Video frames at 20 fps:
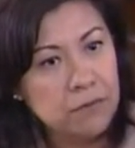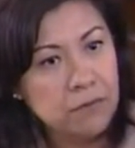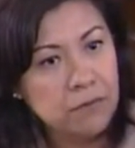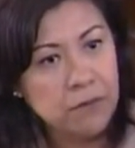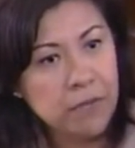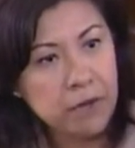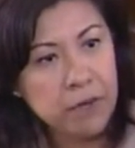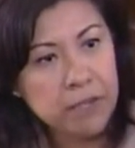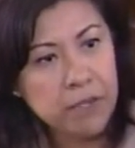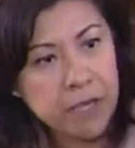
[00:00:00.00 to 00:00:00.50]

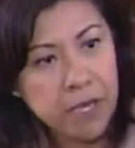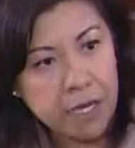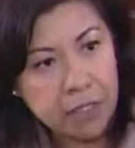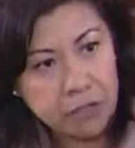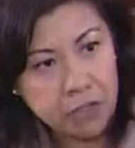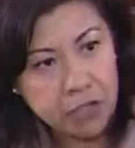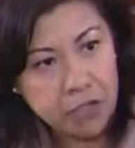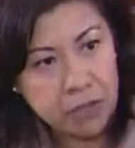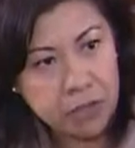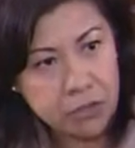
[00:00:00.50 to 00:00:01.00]
very
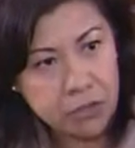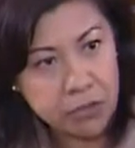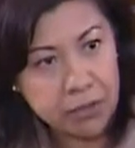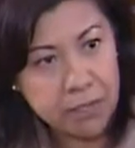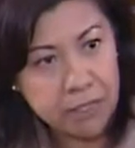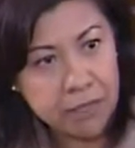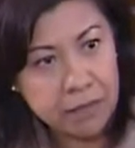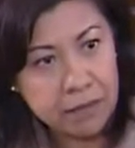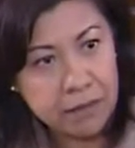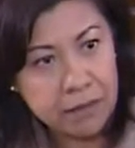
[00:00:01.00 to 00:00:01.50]
young
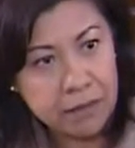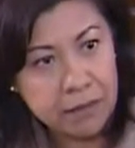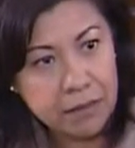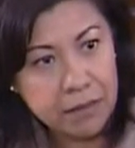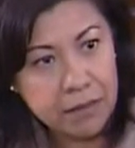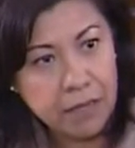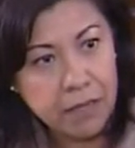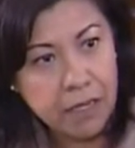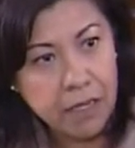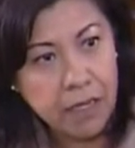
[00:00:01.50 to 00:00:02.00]
children,
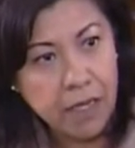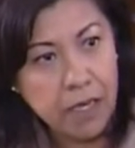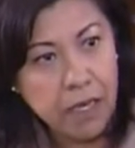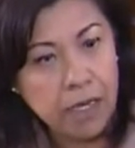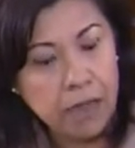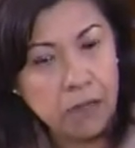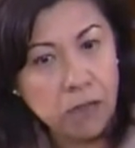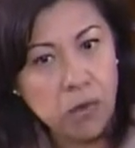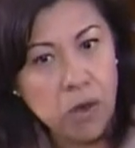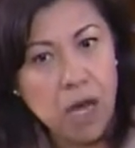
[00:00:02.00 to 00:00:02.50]

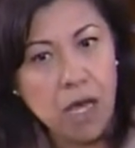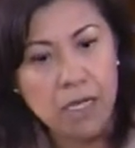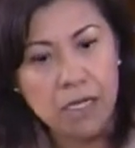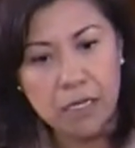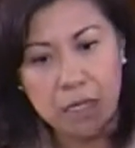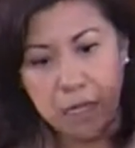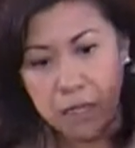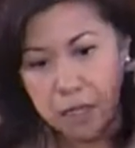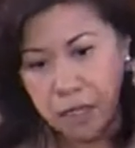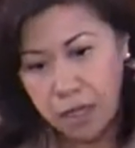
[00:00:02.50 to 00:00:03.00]
and
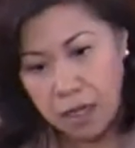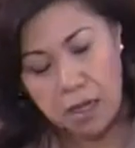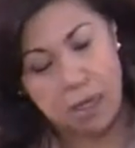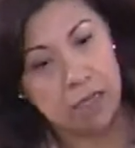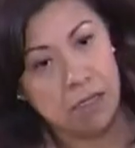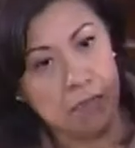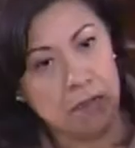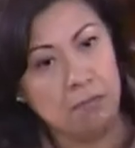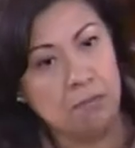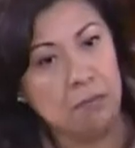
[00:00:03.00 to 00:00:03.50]
one
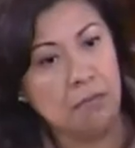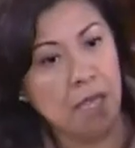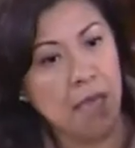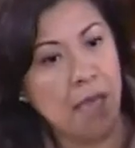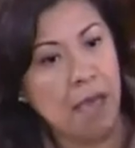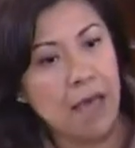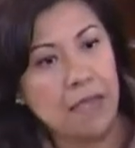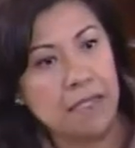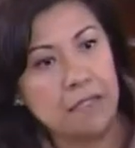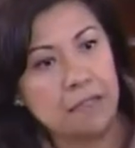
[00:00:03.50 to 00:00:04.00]

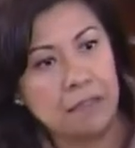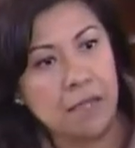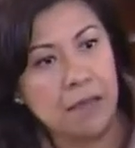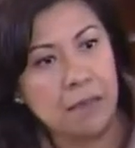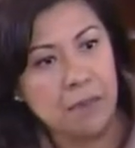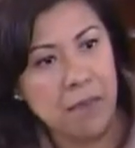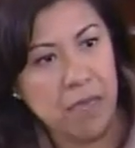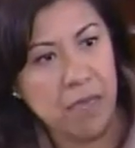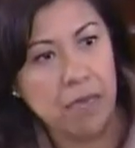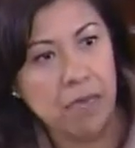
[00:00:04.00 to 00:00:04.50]
has
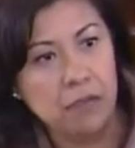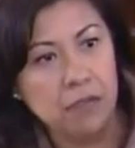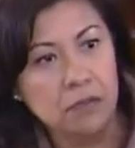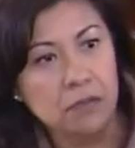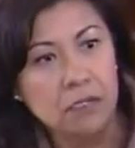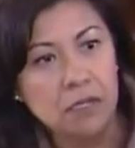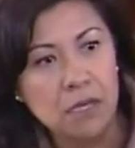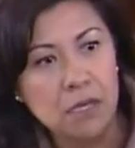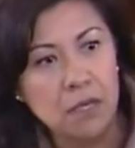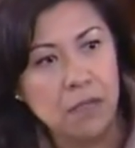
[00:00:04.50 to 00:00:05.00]
a
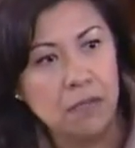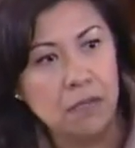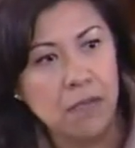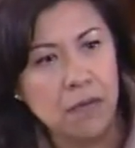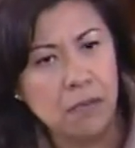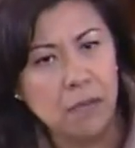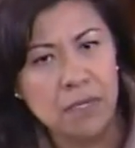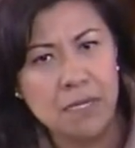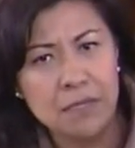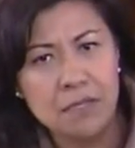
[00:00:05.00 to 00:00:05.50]
male
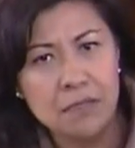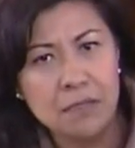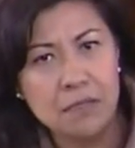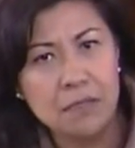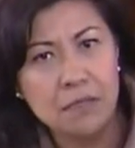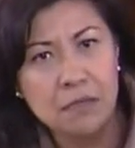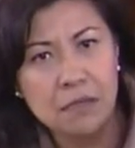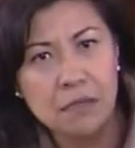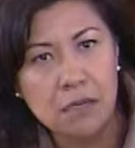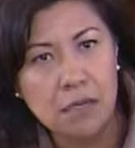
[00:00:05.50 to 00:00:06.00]
that
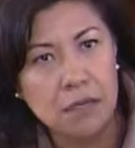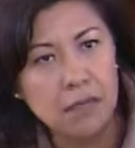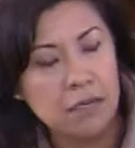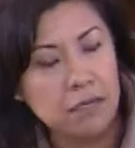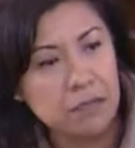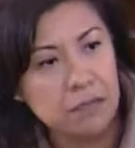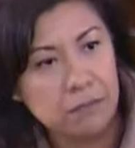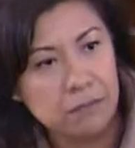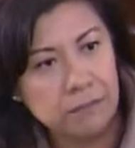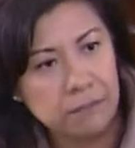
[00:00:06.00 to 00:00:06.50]
was, I
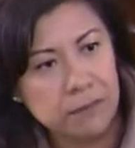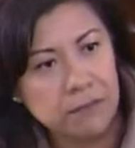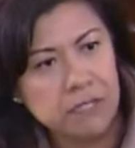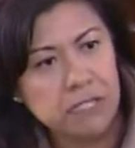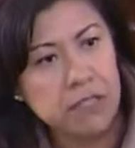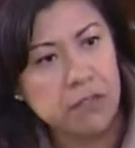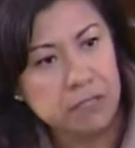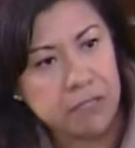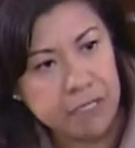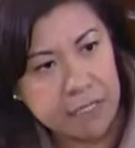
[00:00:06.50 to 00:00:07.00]
think,
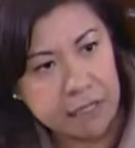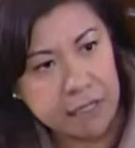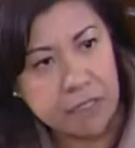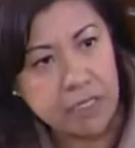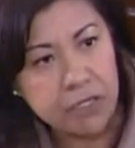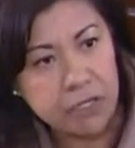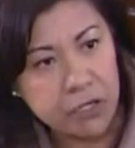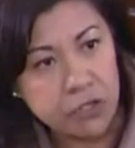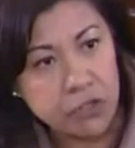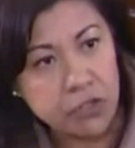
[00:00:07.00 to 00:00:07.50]
15 or
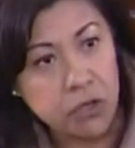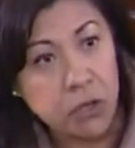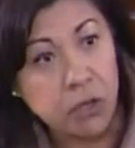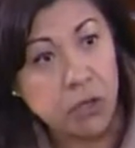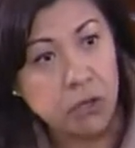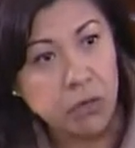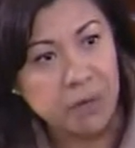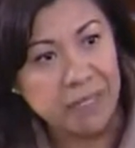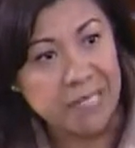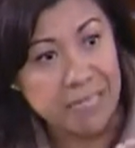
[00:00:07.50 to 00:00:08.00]
16 years
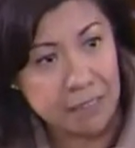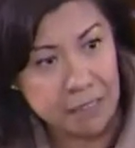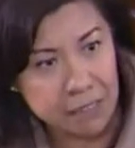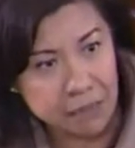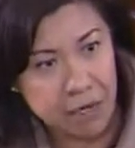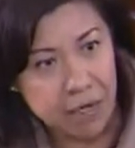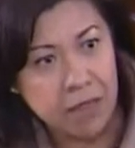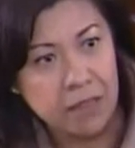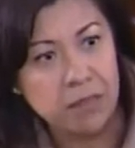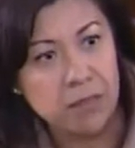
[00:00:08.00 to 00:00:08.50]
old when they
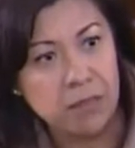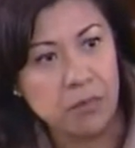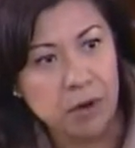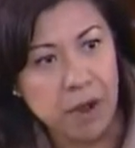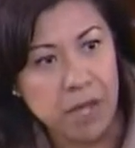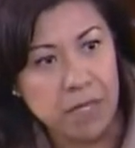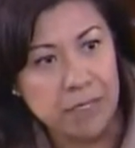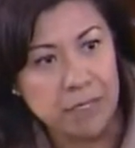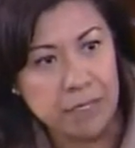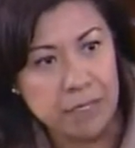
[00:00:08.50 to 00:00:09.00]
started the
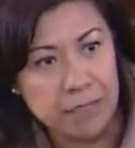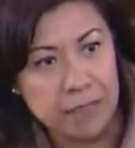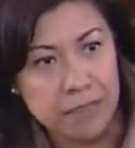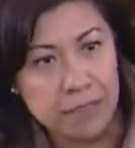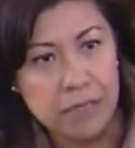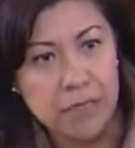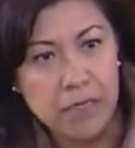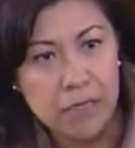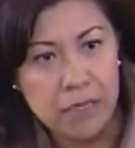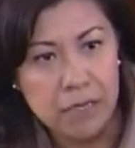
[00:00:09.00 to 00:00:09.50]

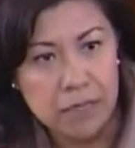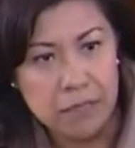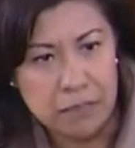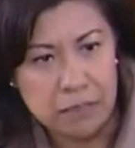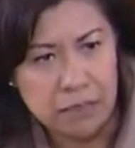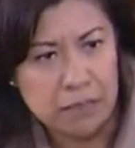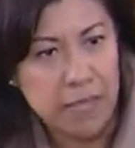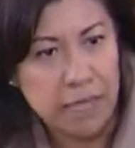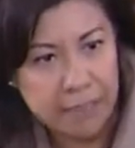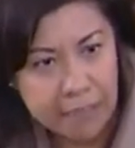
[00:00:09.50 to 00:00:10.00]
process.
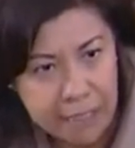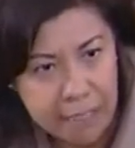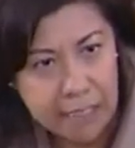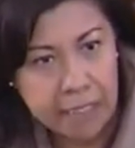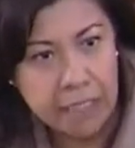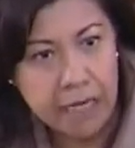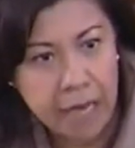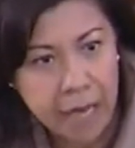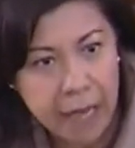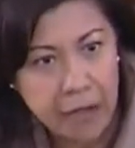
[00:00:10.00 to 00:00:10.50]
He's
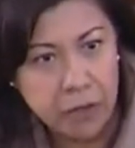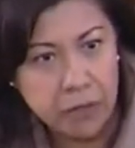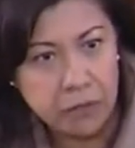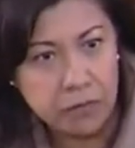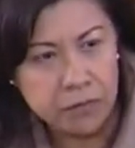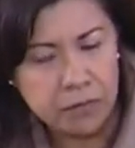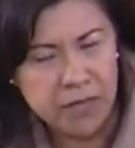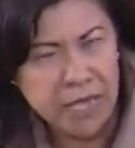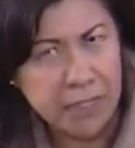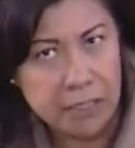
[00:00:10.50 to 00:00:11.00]
19
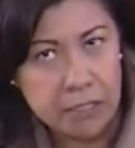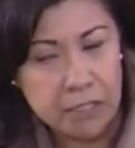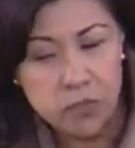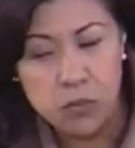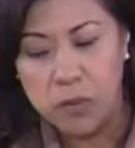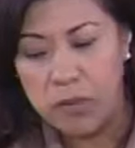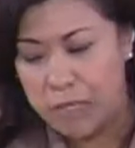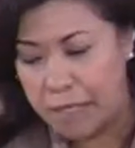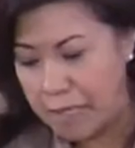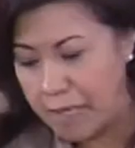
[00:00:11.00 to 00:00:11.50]
now,
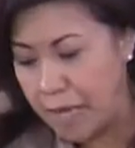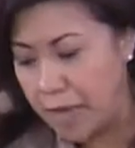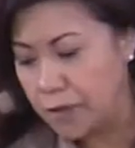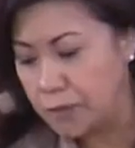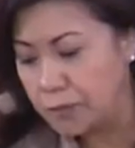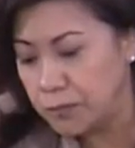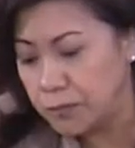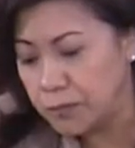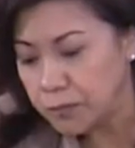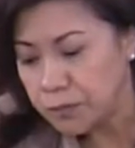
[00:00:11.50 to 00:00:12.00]
20
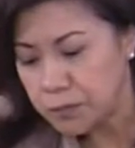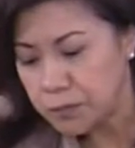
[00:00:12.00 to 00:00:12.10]
now.